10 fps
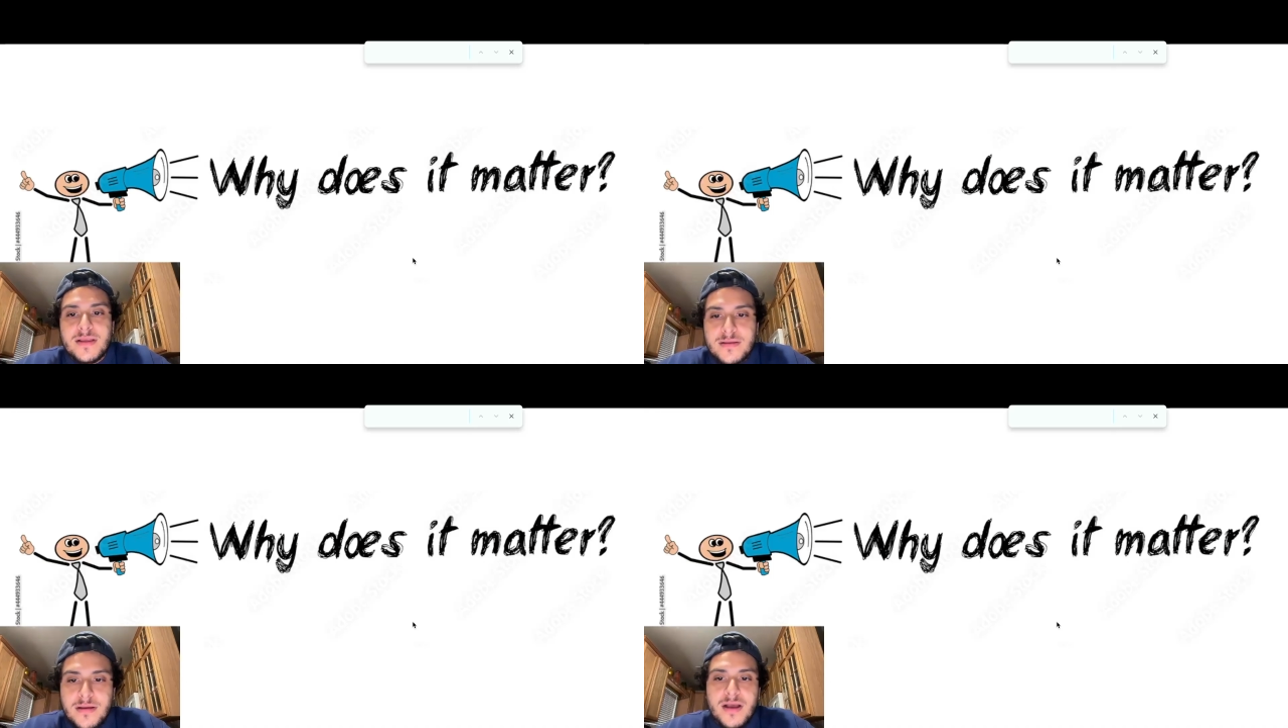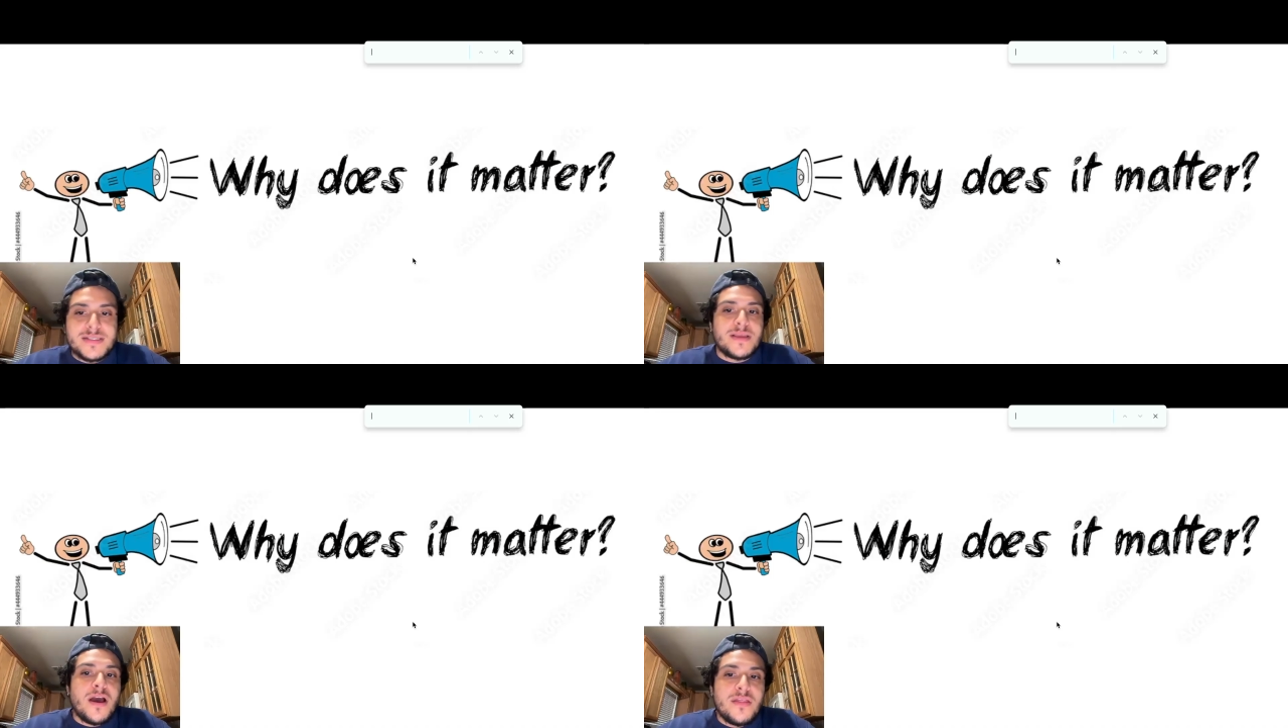
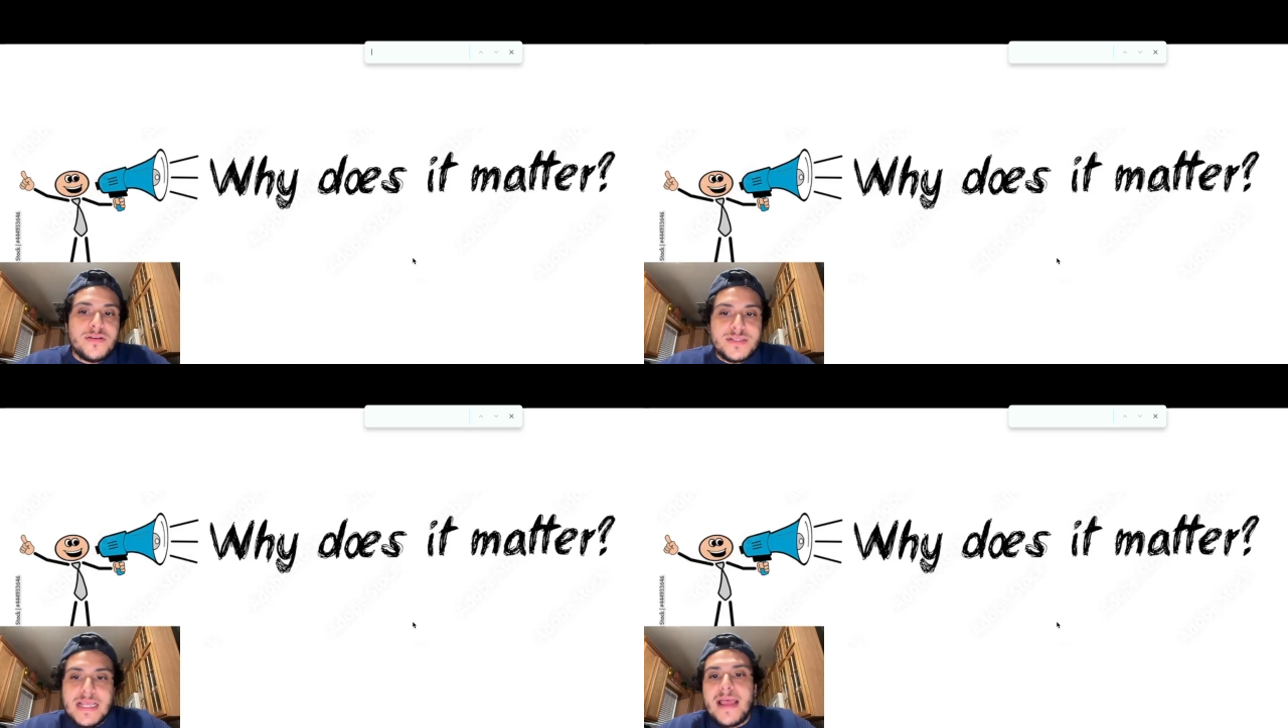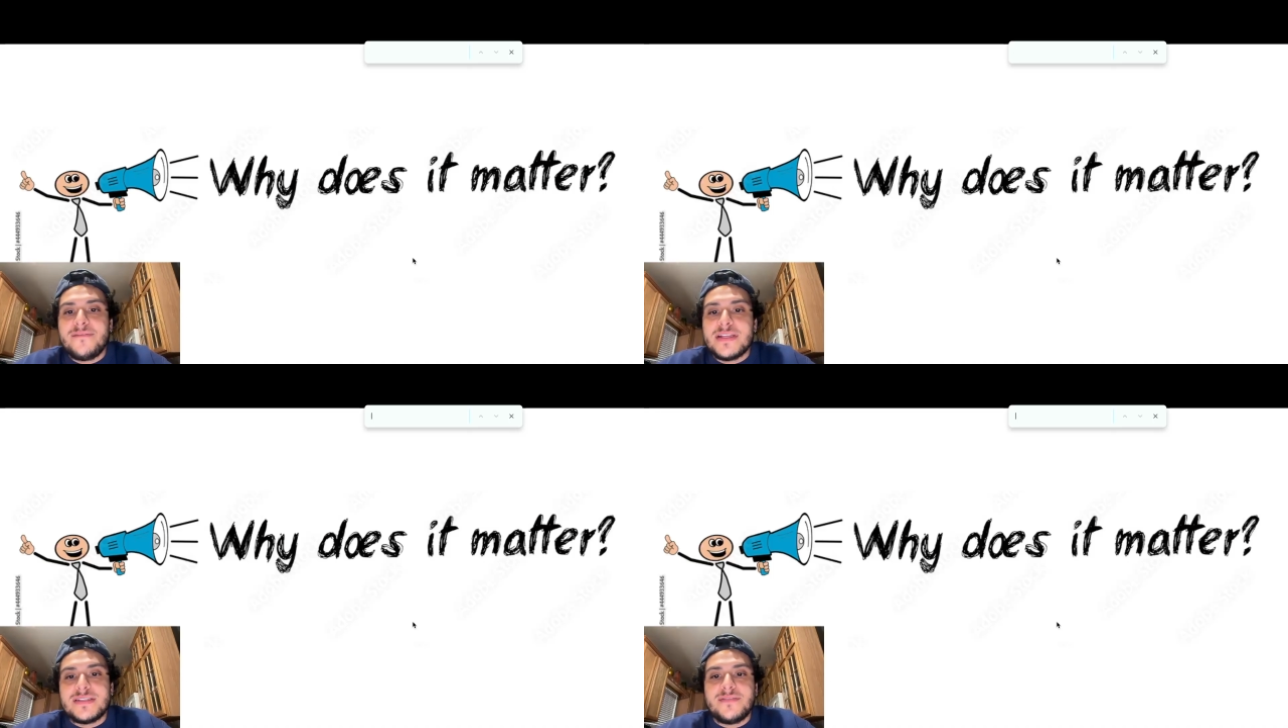causing others to have
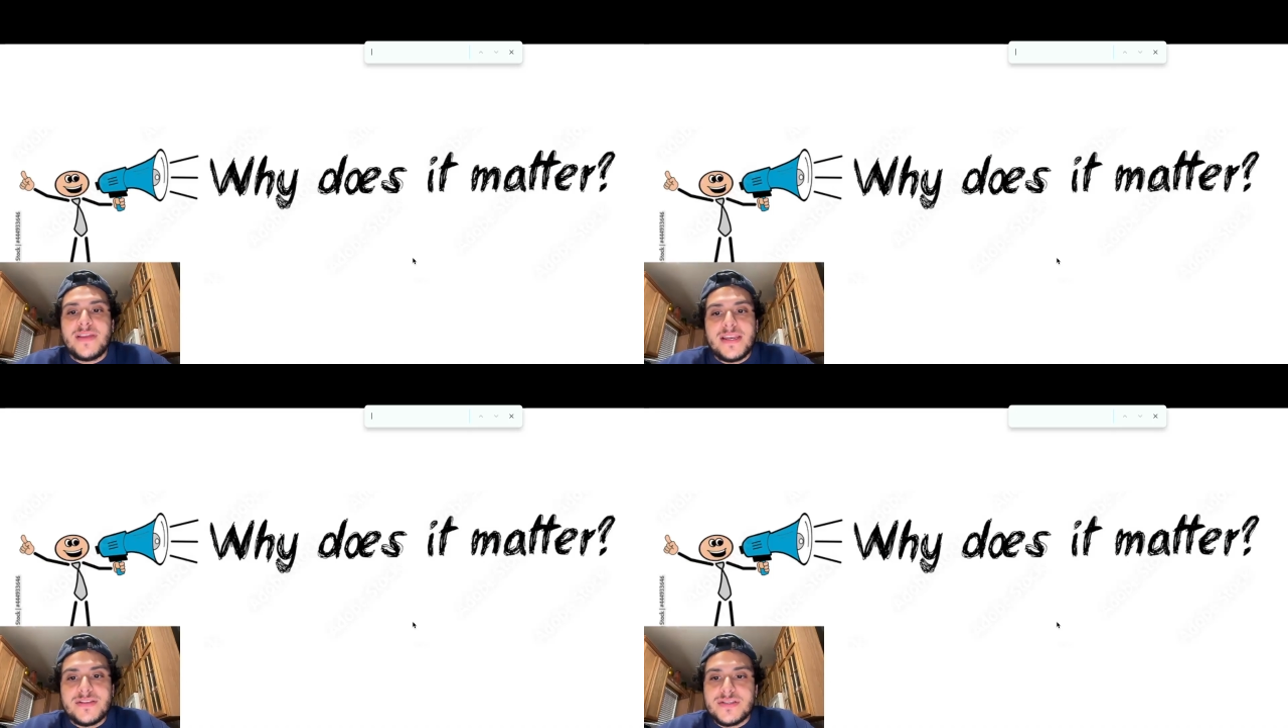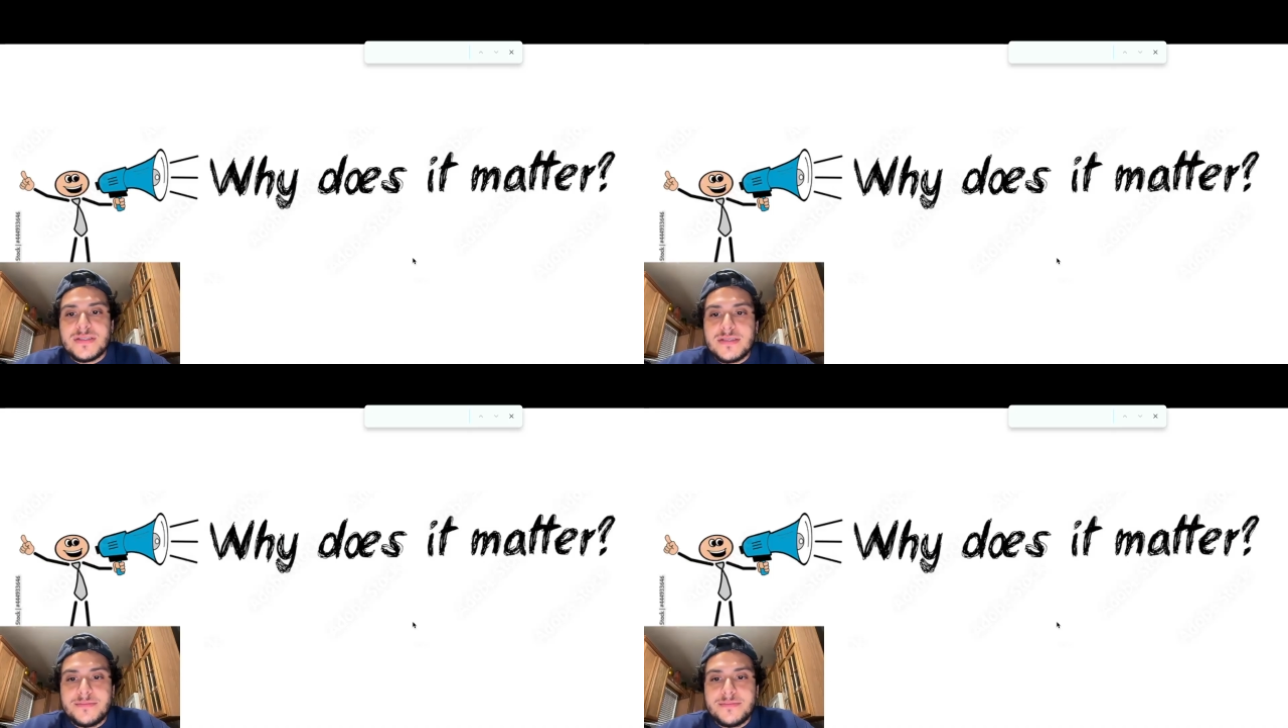disadvantages.